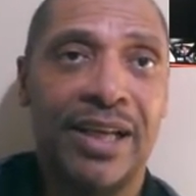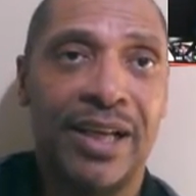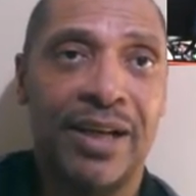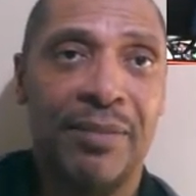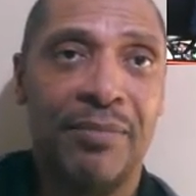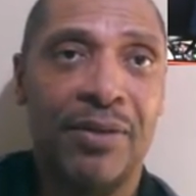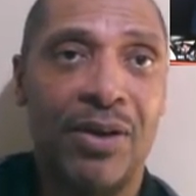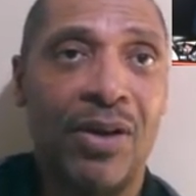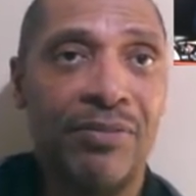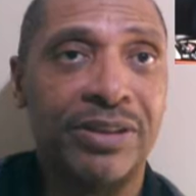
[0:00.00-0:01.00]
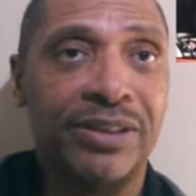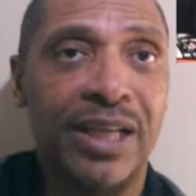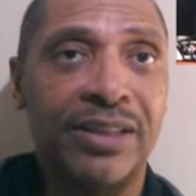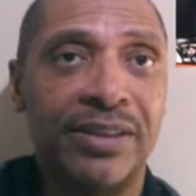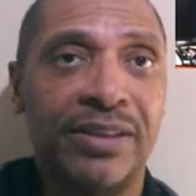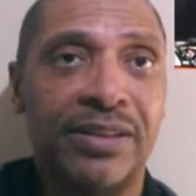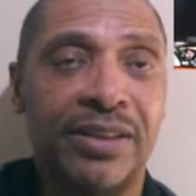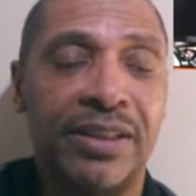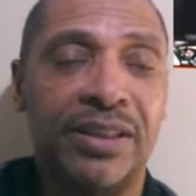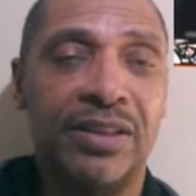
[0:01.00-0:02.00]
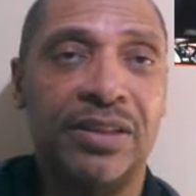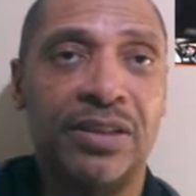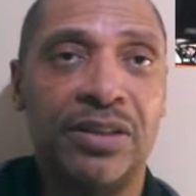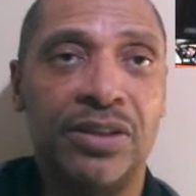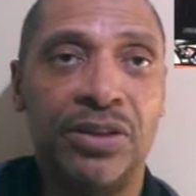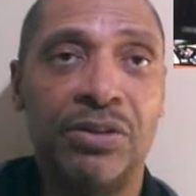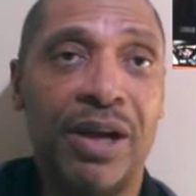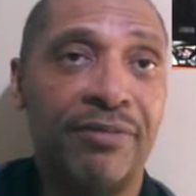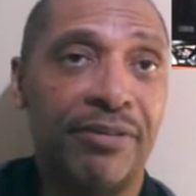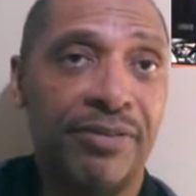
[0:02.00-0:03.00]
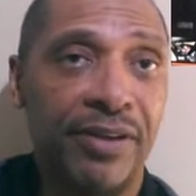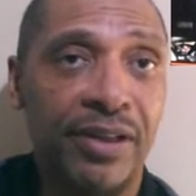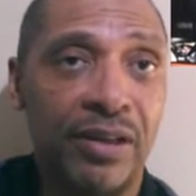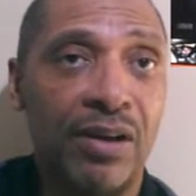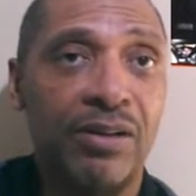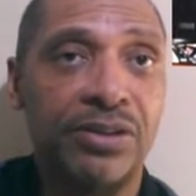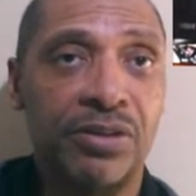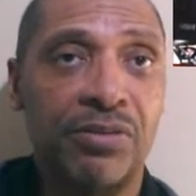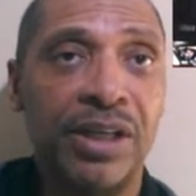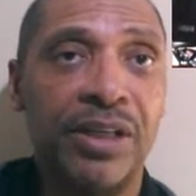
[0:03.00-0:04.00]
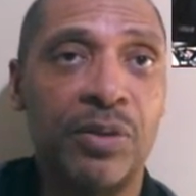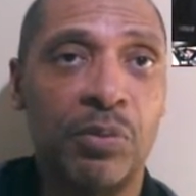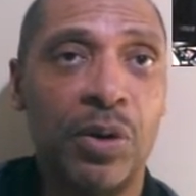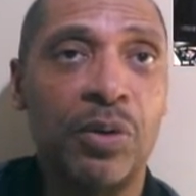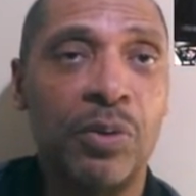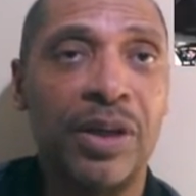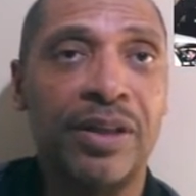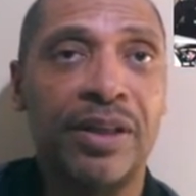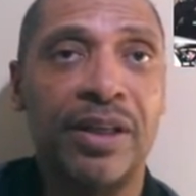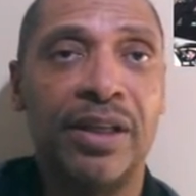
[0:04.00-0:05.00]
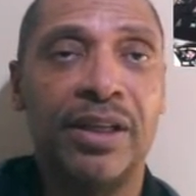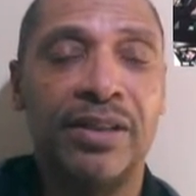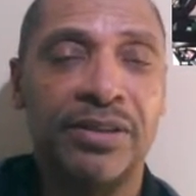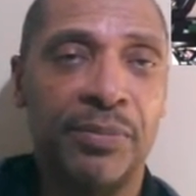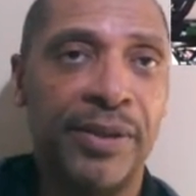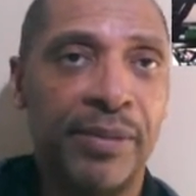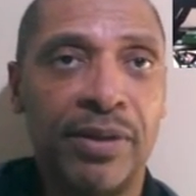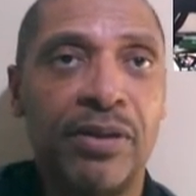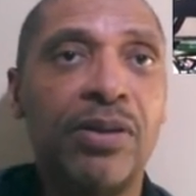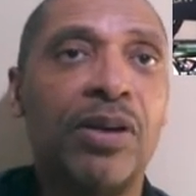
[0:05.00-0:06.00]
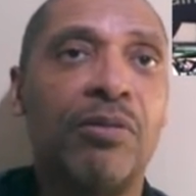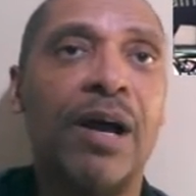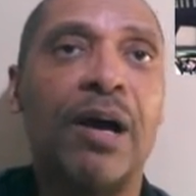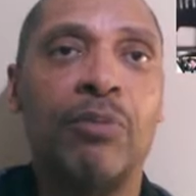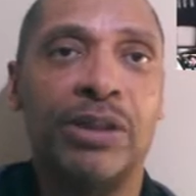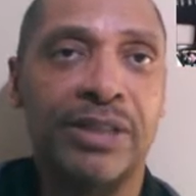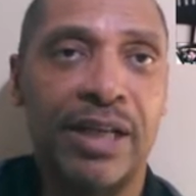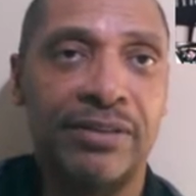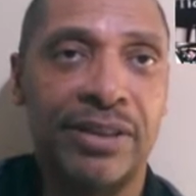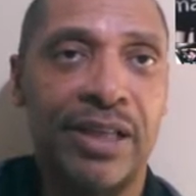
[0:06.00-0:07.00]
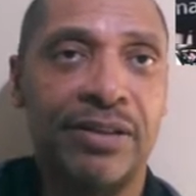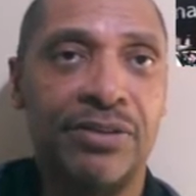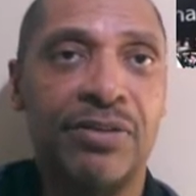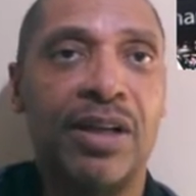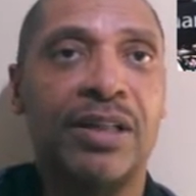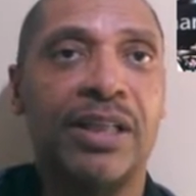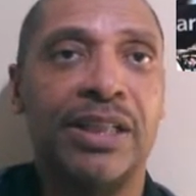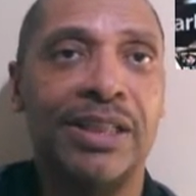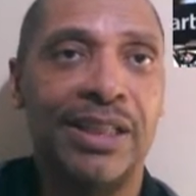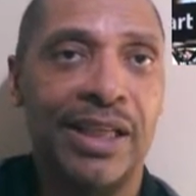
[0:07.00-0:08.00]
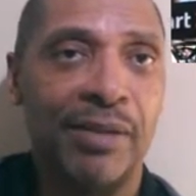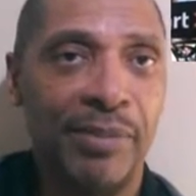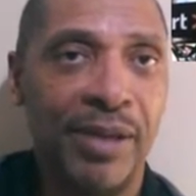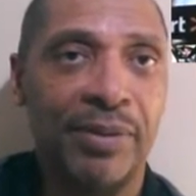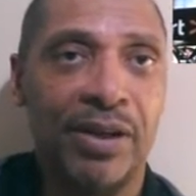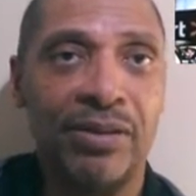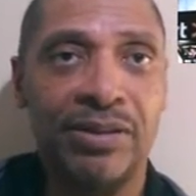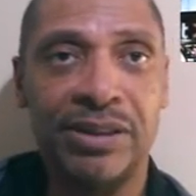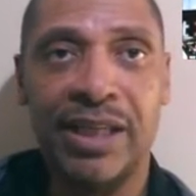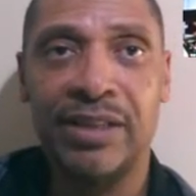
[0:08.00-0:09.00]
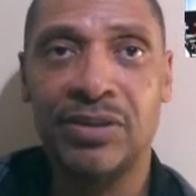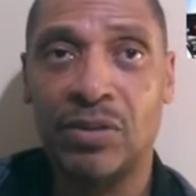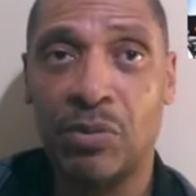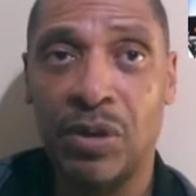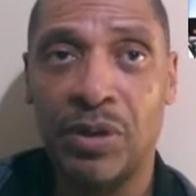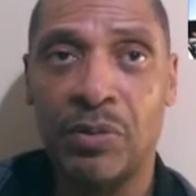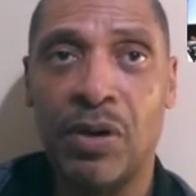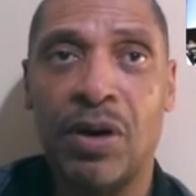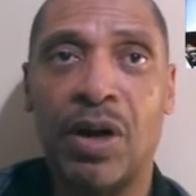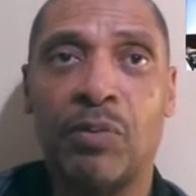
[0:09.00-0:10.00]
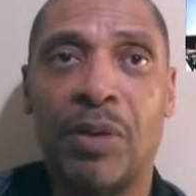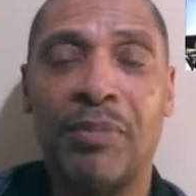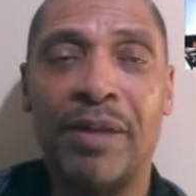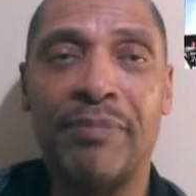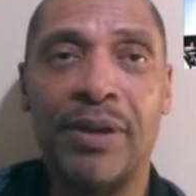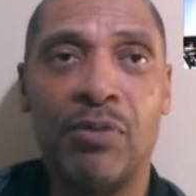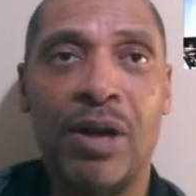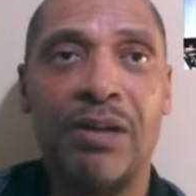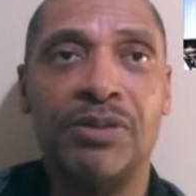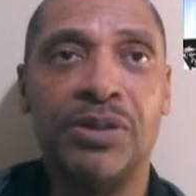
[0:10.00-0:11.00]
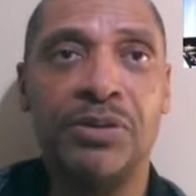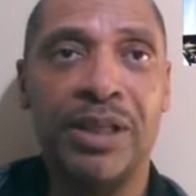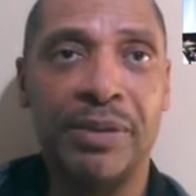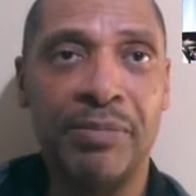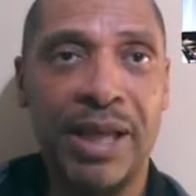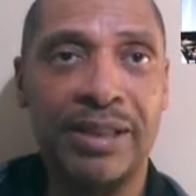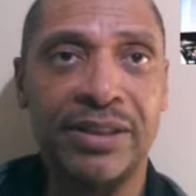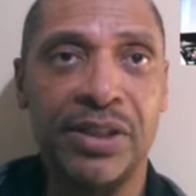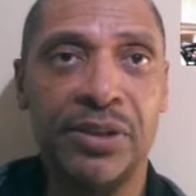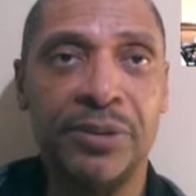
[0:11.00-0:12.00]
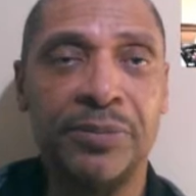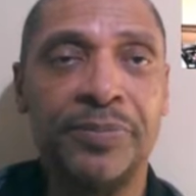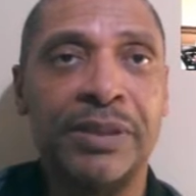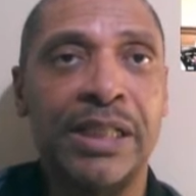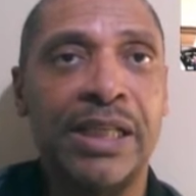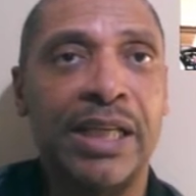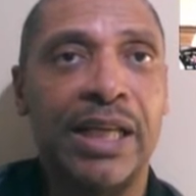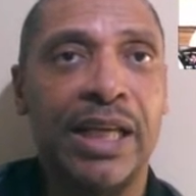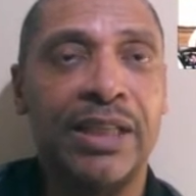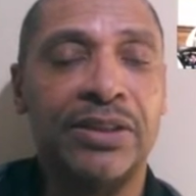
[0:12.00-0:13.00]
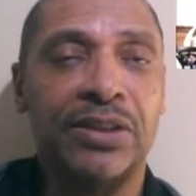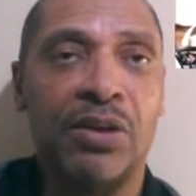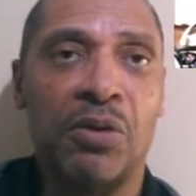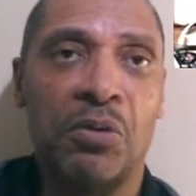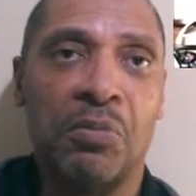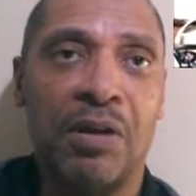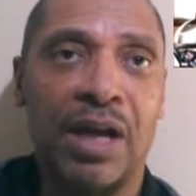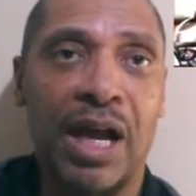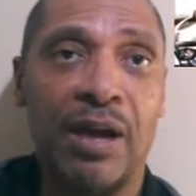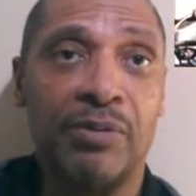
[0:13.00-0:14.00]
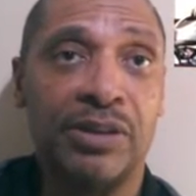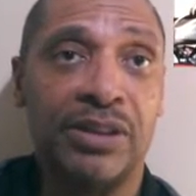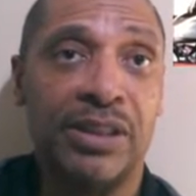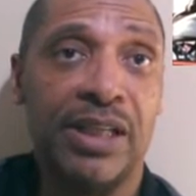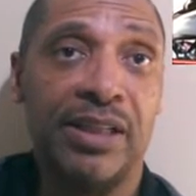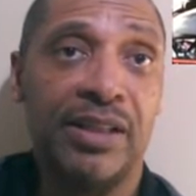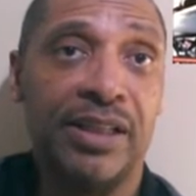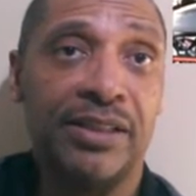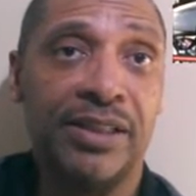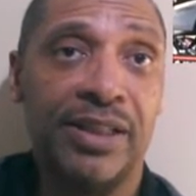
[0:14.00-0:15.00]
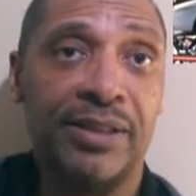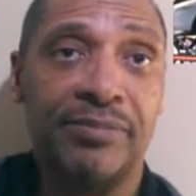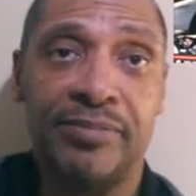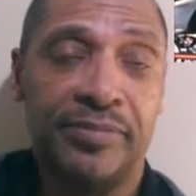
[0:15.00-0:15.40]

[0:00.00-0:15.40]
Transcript: um, all of a sudden you have a fairly large screen to work with to be able to look around what's outside the truck and be able to understand sort of where you are and what might be around you and impacting you. And so I would say that um,